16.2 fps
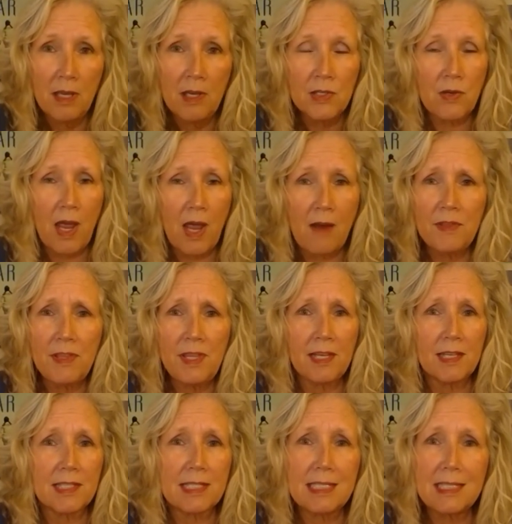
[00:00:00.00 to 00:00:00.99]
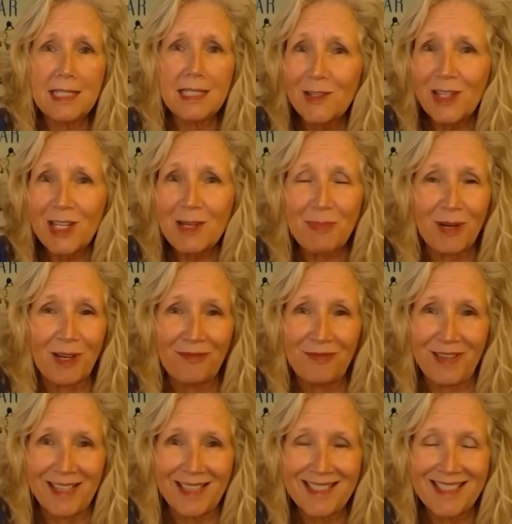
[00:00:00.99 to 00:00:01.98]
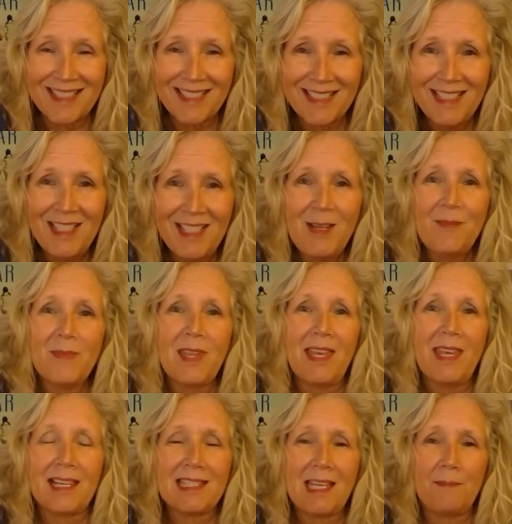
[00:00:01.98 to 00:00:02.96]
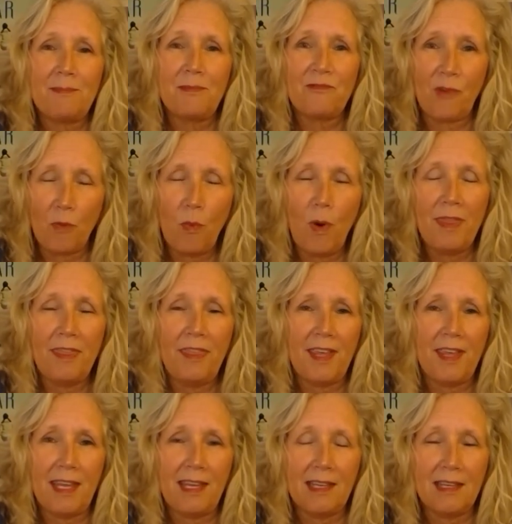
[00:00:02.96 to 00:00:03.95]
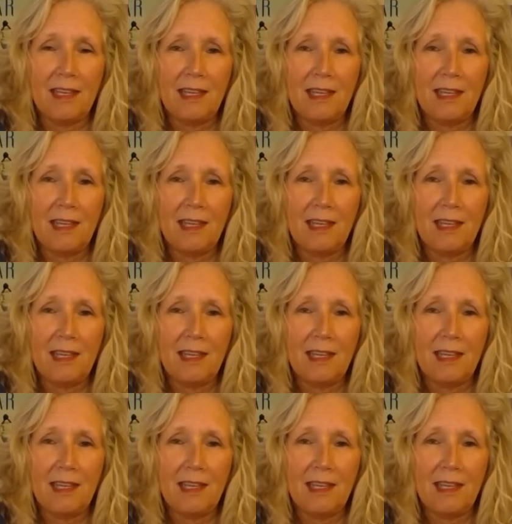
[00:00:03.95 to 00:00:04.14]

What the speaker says: So everything is nearly perfect, except for one thing.